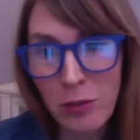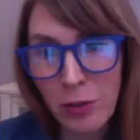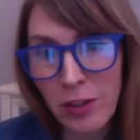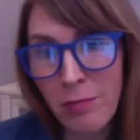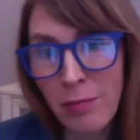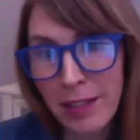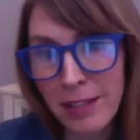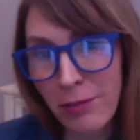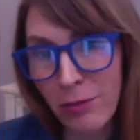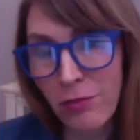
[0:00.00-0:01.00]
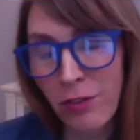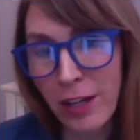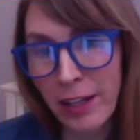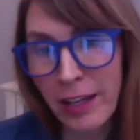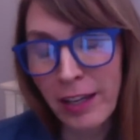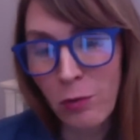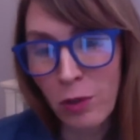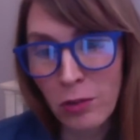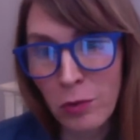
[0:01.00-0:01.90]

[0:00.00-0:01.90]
during the Monday through Friday work